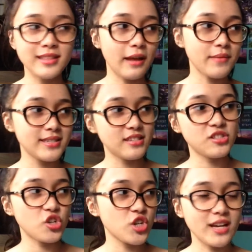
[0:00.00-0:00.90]
Like my
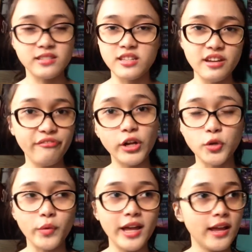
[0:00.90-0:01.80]
sister, she has a
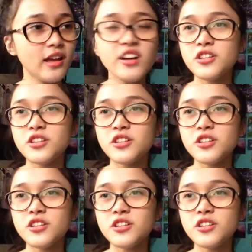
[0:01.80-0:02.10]
different way.